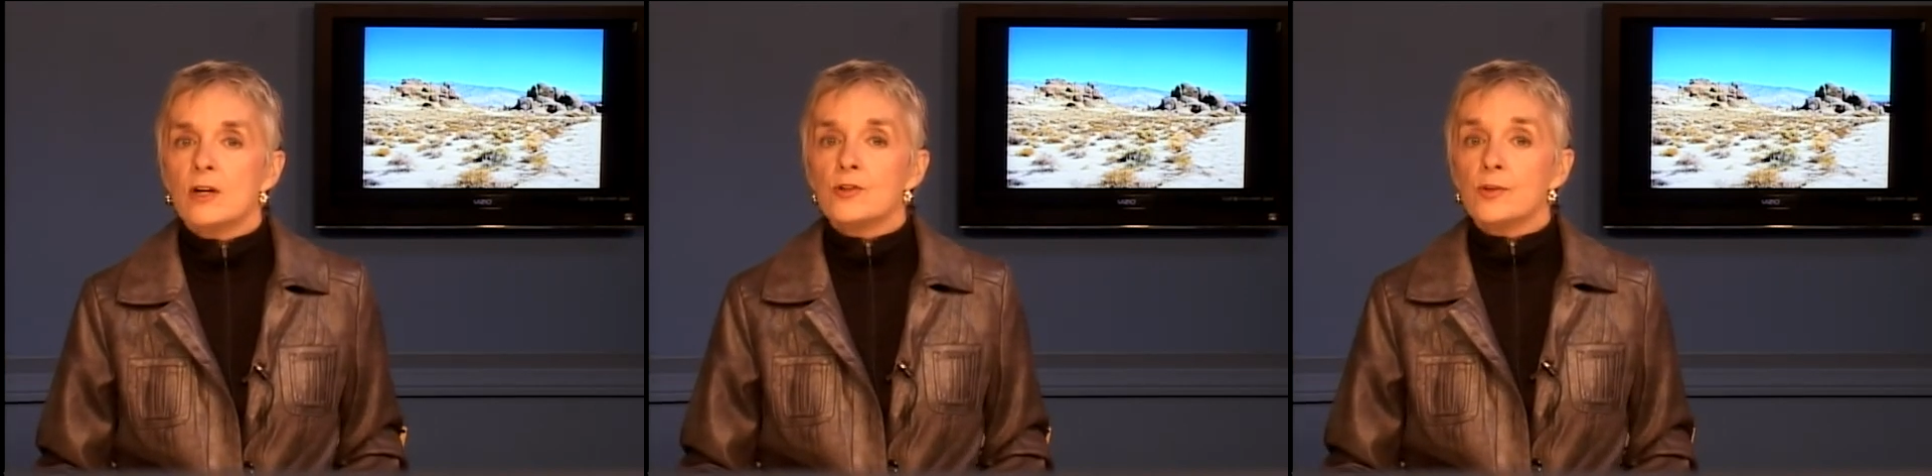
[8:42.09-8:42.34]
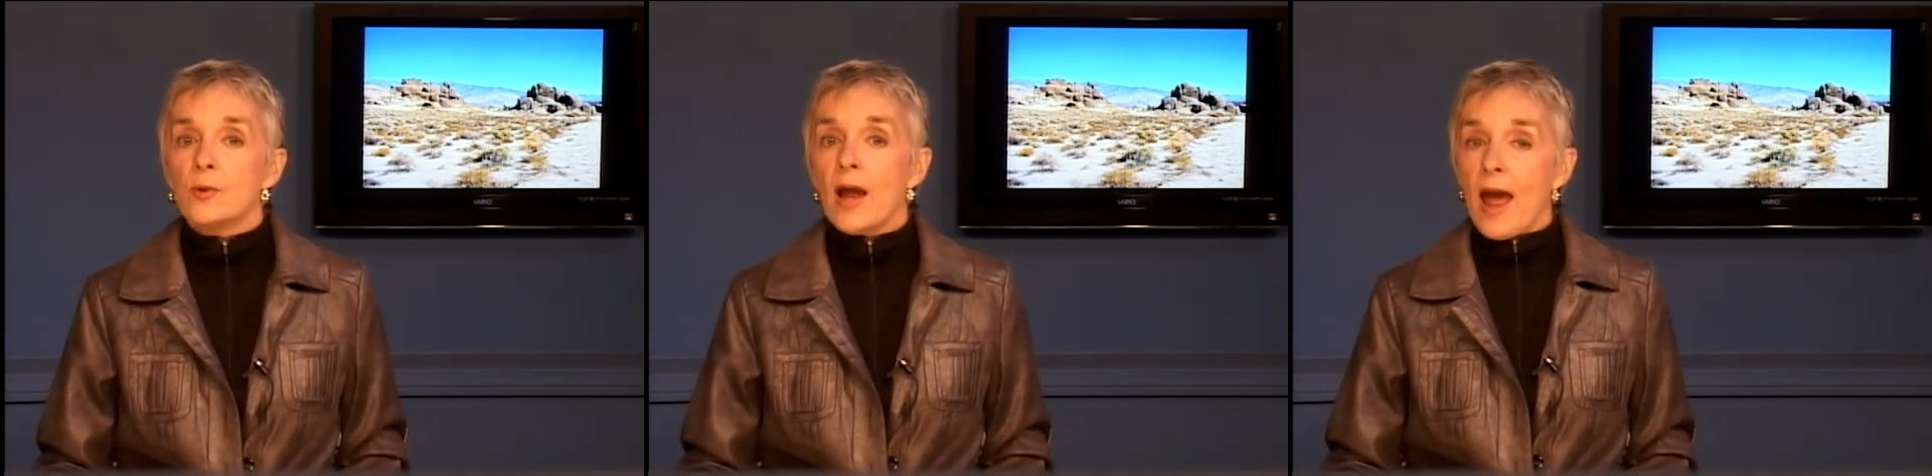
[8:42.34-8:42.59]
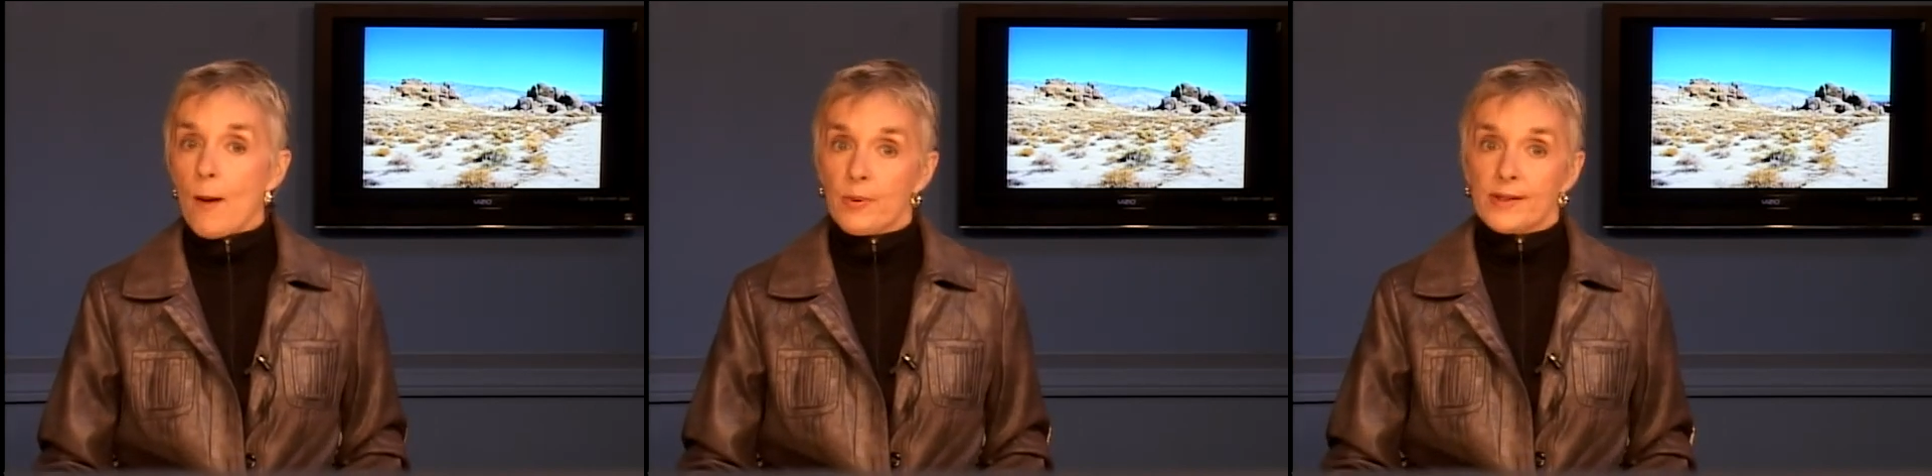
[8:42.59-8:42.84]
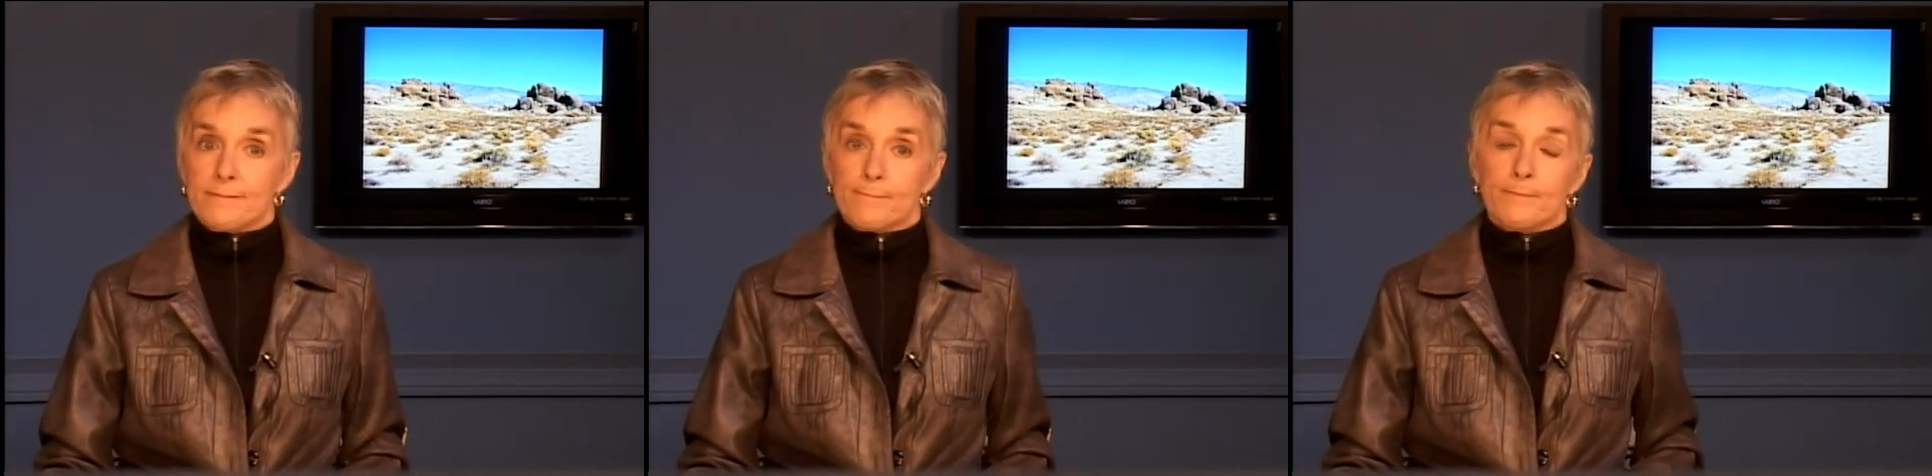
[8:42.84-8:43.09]
to
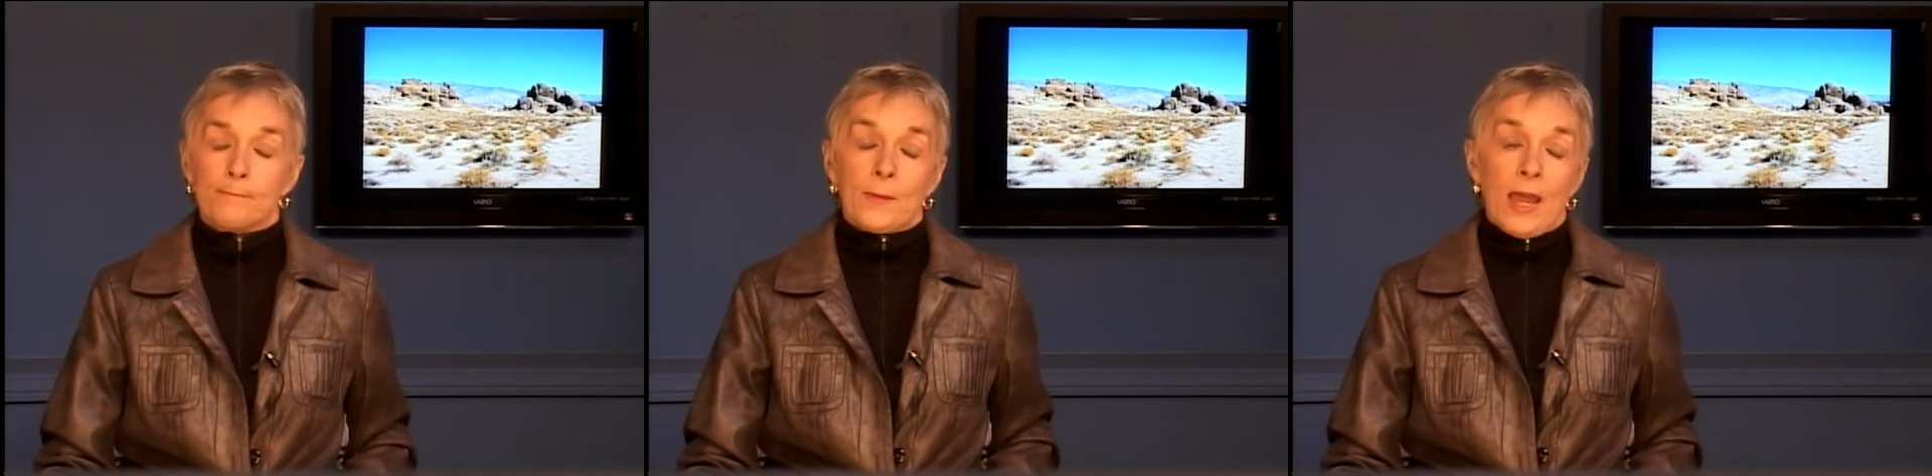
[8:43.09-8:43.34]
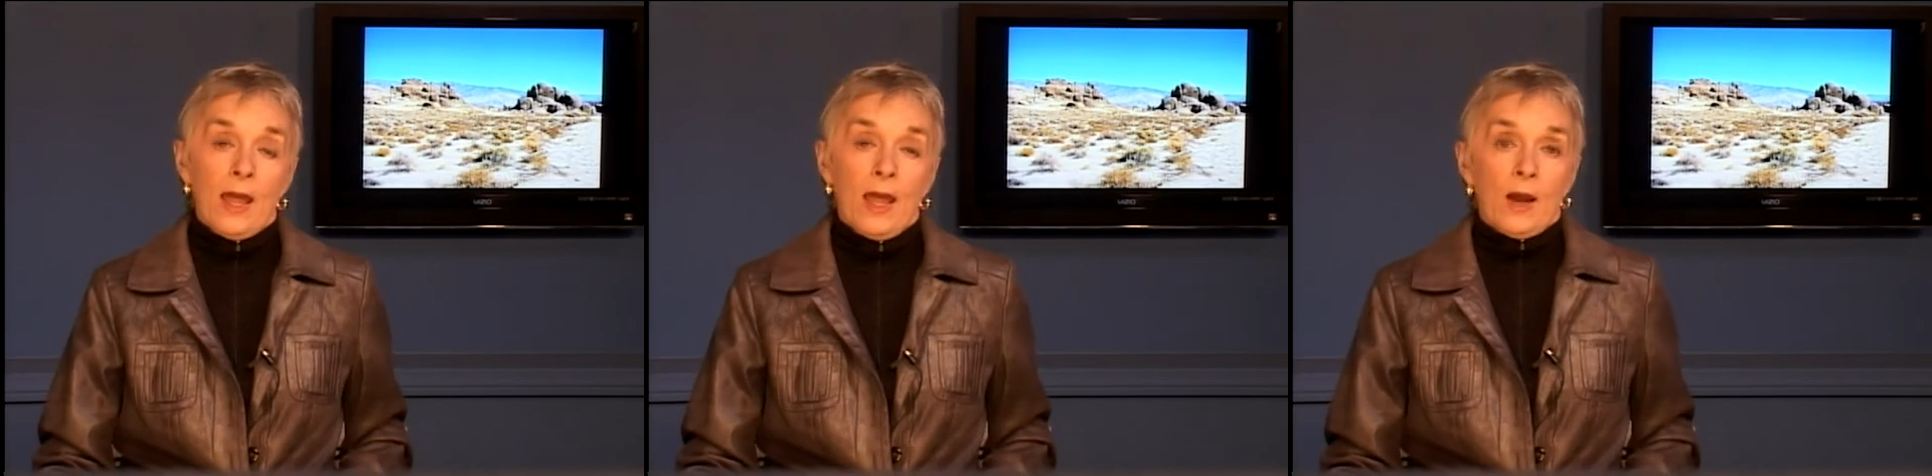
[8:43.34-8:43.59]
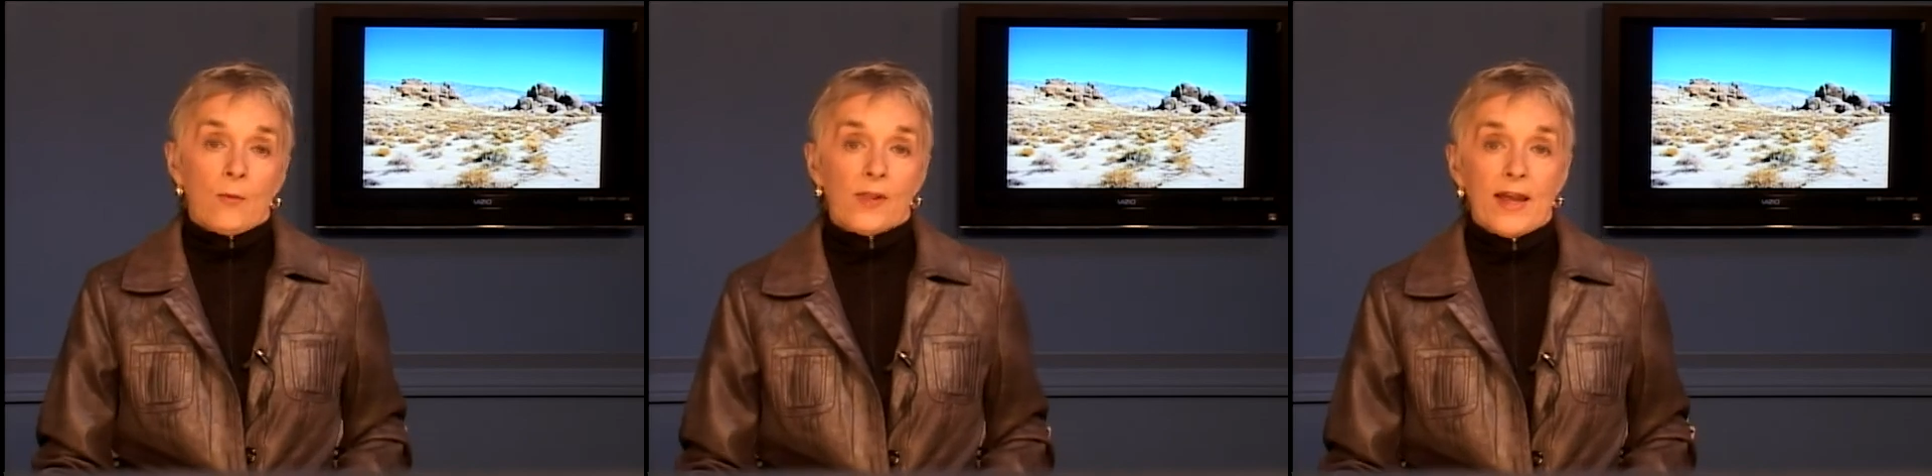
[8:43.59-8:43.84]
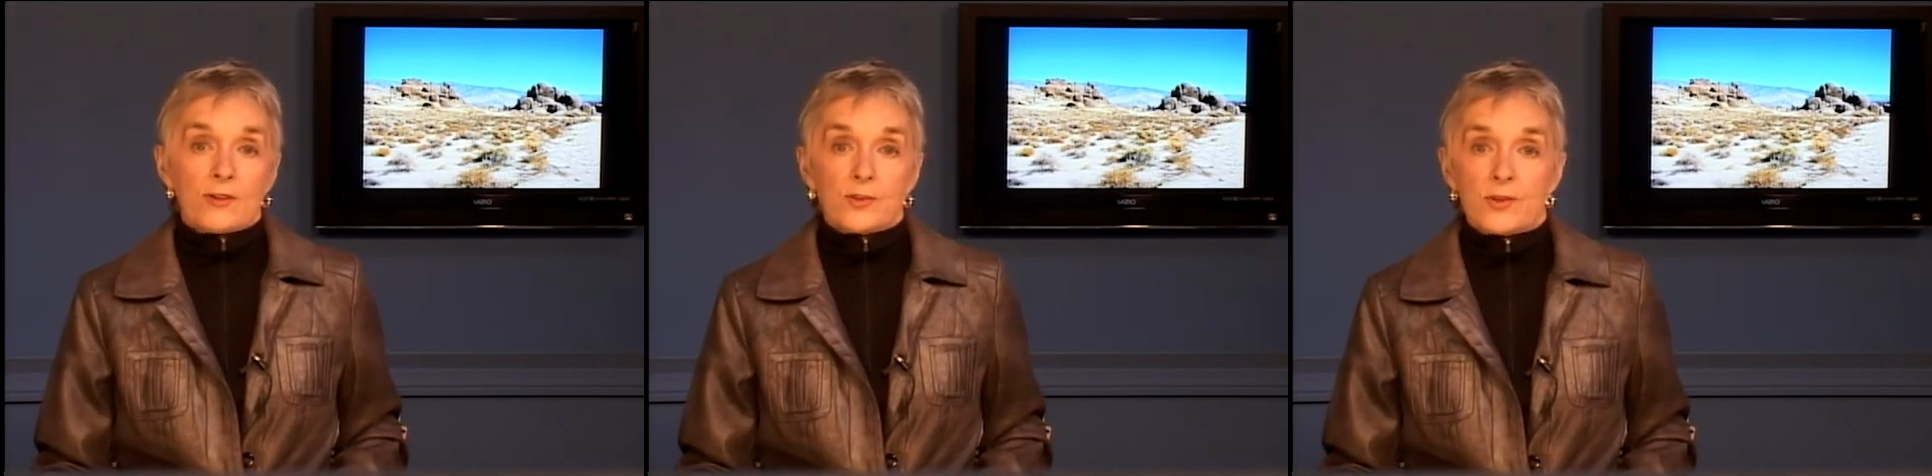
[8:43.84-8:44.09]
happen. Well,
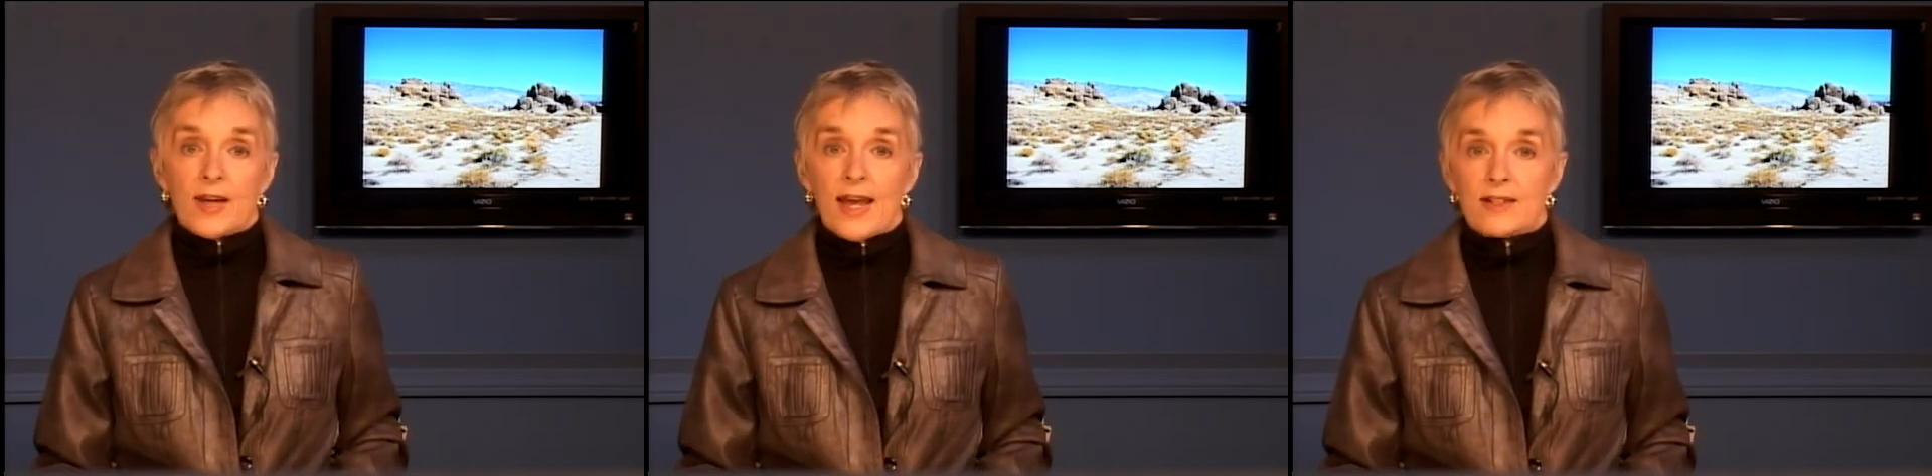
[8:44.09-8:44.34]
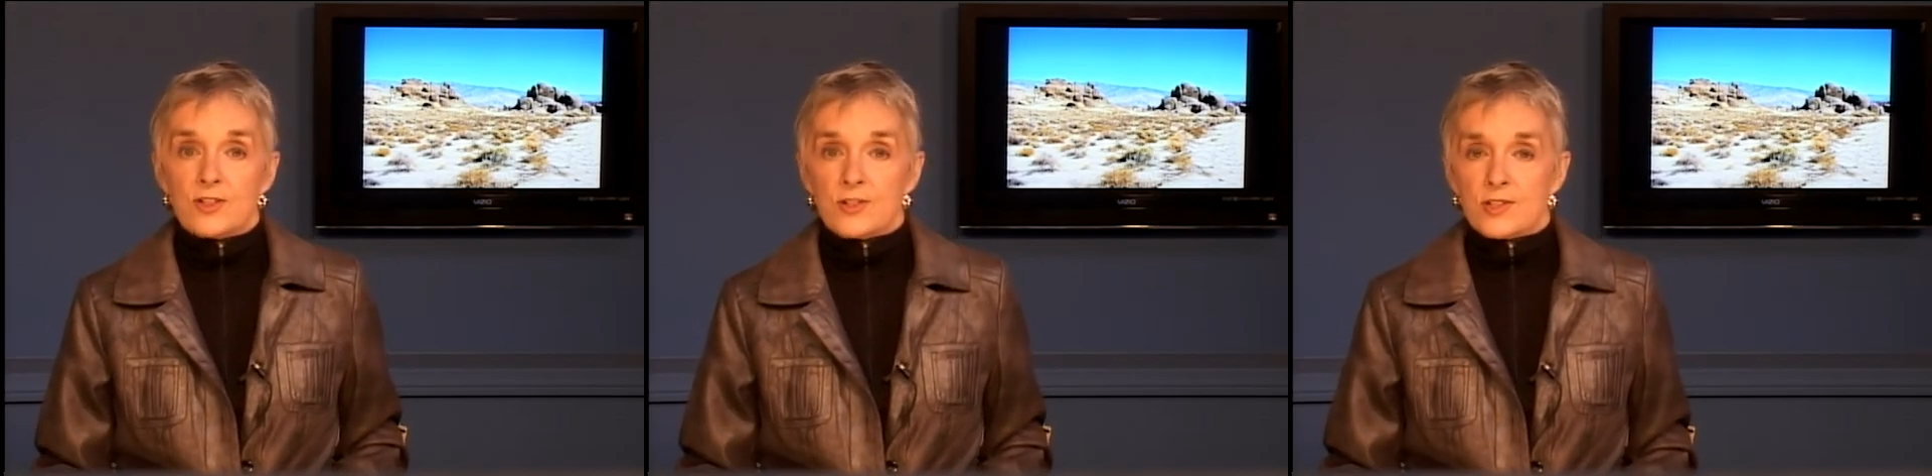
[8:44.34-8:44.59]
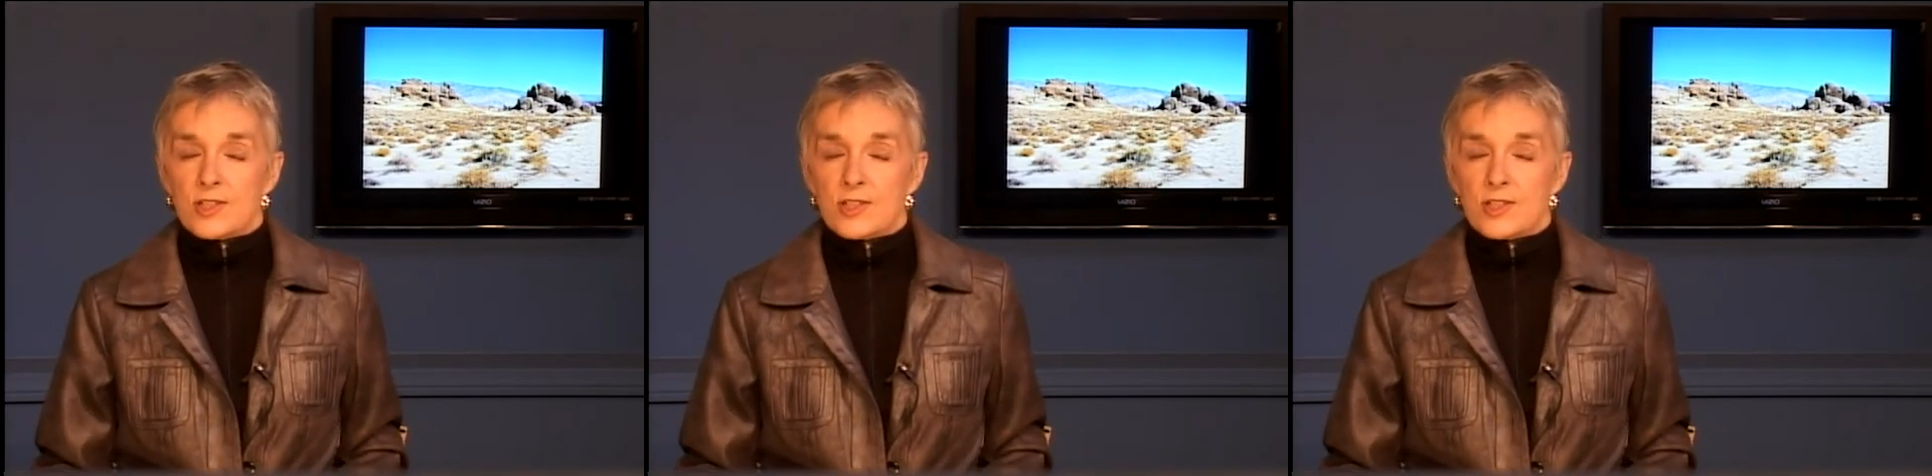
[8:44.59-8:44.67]
Andrew Kastor